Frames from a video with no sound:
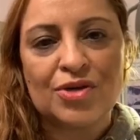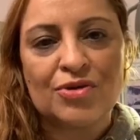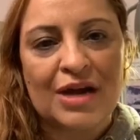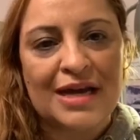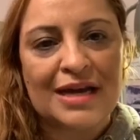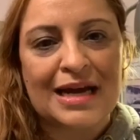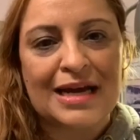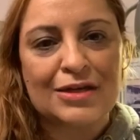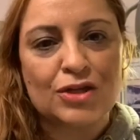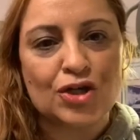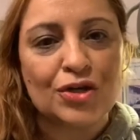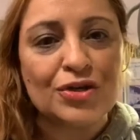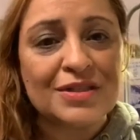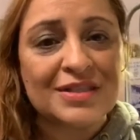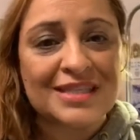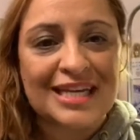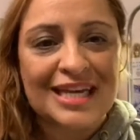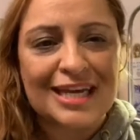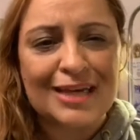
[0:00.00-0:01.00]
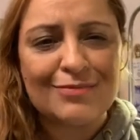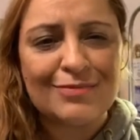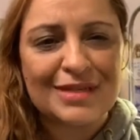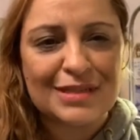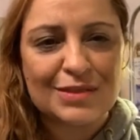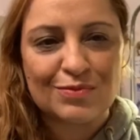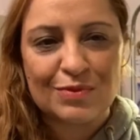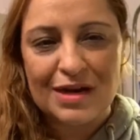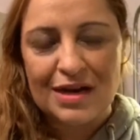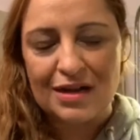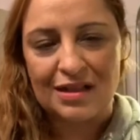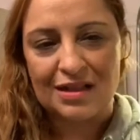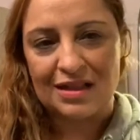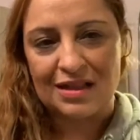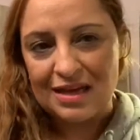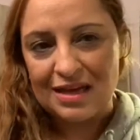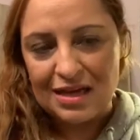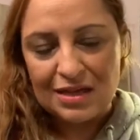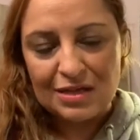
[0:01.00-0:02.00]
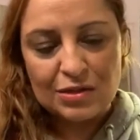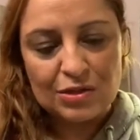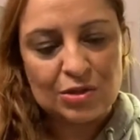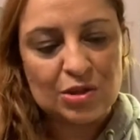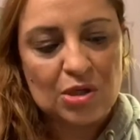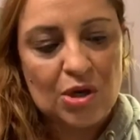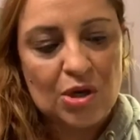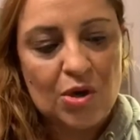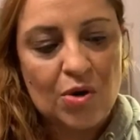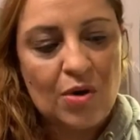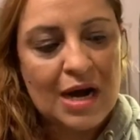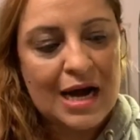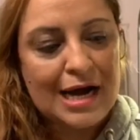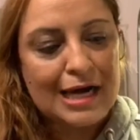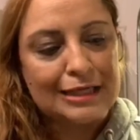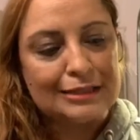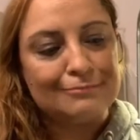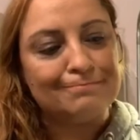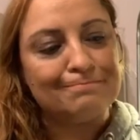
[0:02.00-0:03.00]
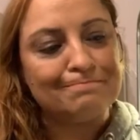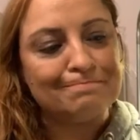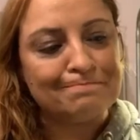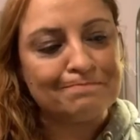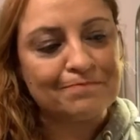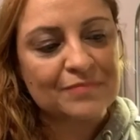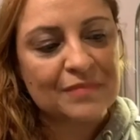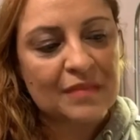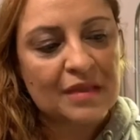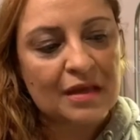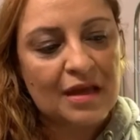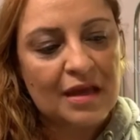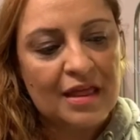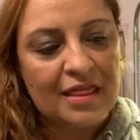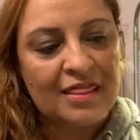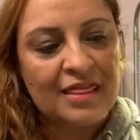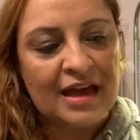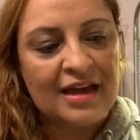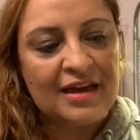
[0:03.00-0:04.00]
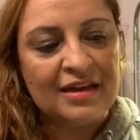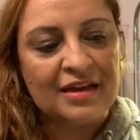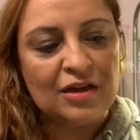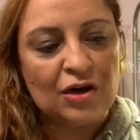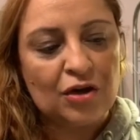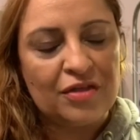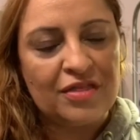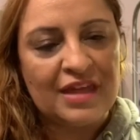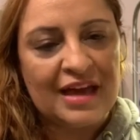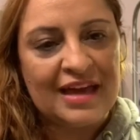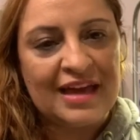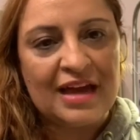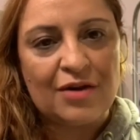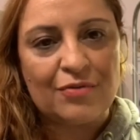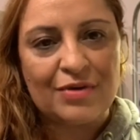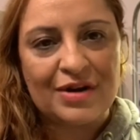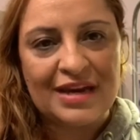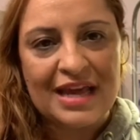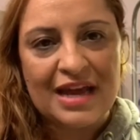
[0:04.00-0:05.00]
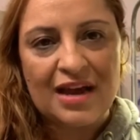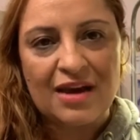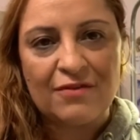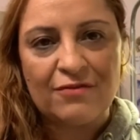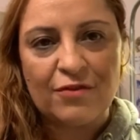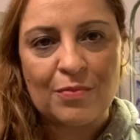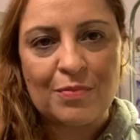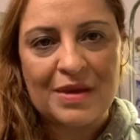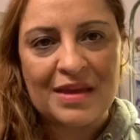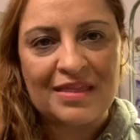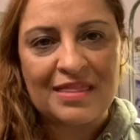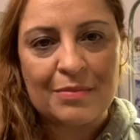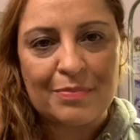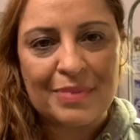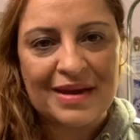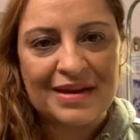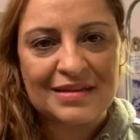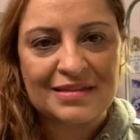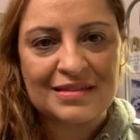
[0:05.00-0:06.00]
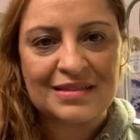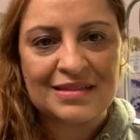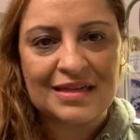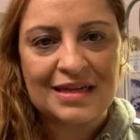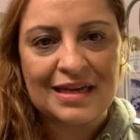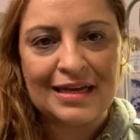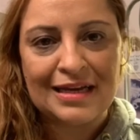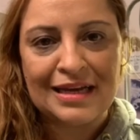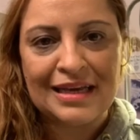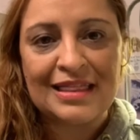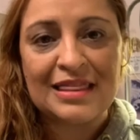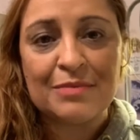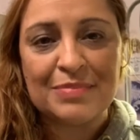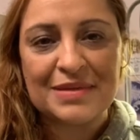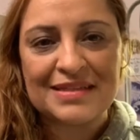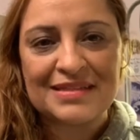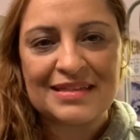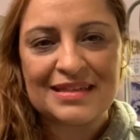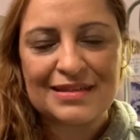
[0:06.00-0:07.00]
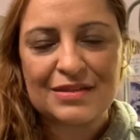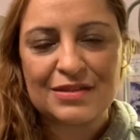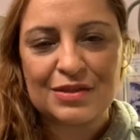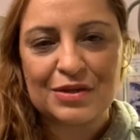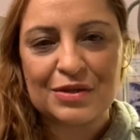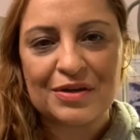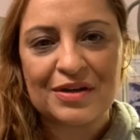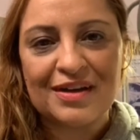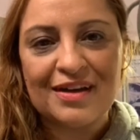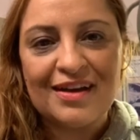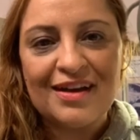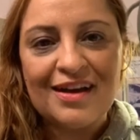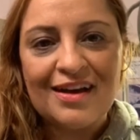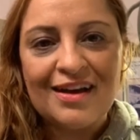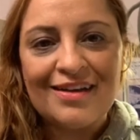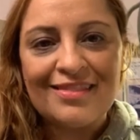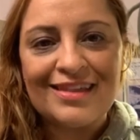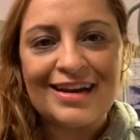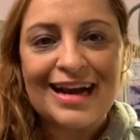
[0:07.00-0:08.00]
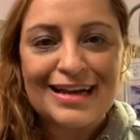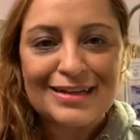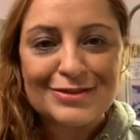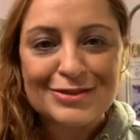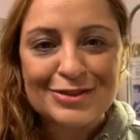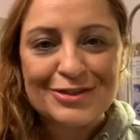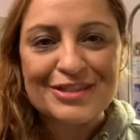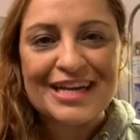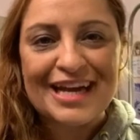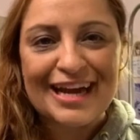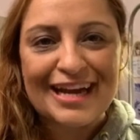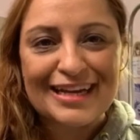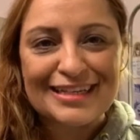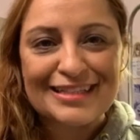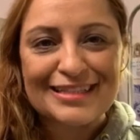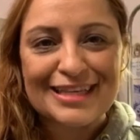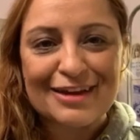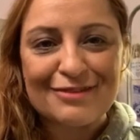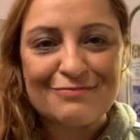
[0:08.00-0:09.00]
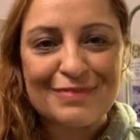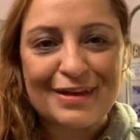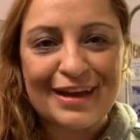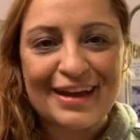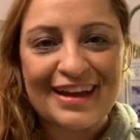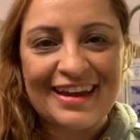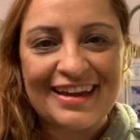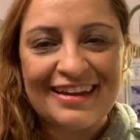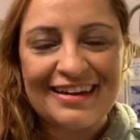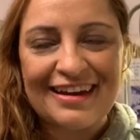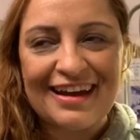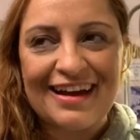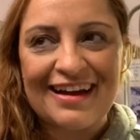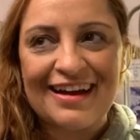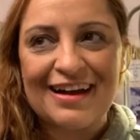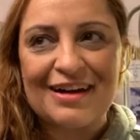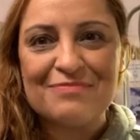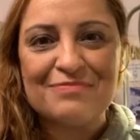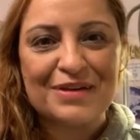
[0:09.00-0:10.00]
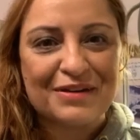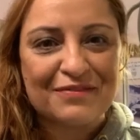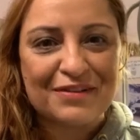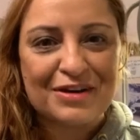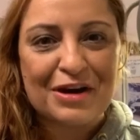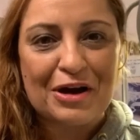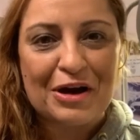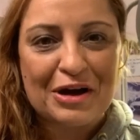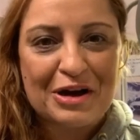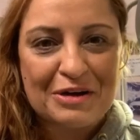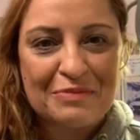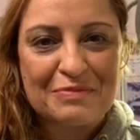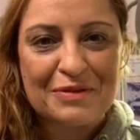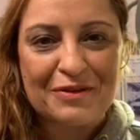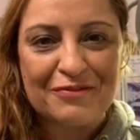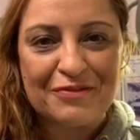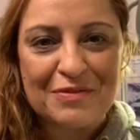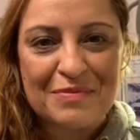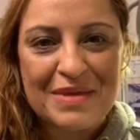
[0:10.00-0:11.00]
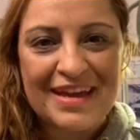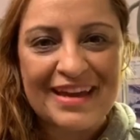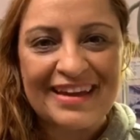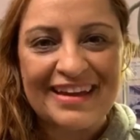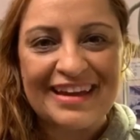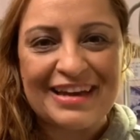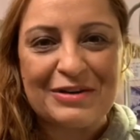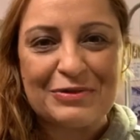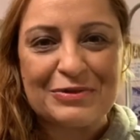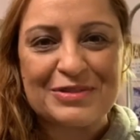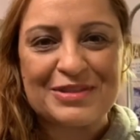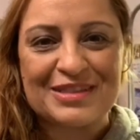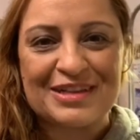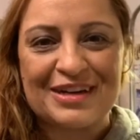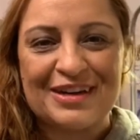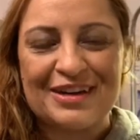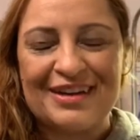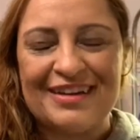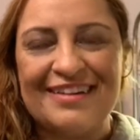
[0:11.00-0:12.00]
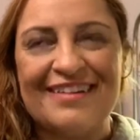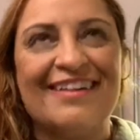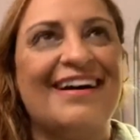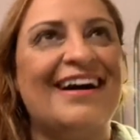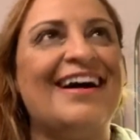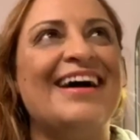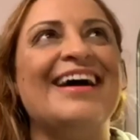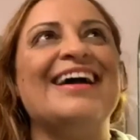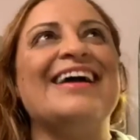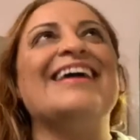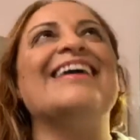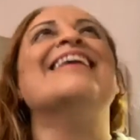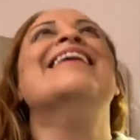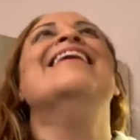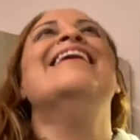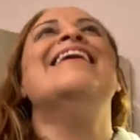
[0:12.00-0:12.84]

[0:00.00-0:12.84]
Grant Cardone's team as well. So they are renowned for being the best in the business. So the last 2 days have been a bit of an eye-opener for me, and also I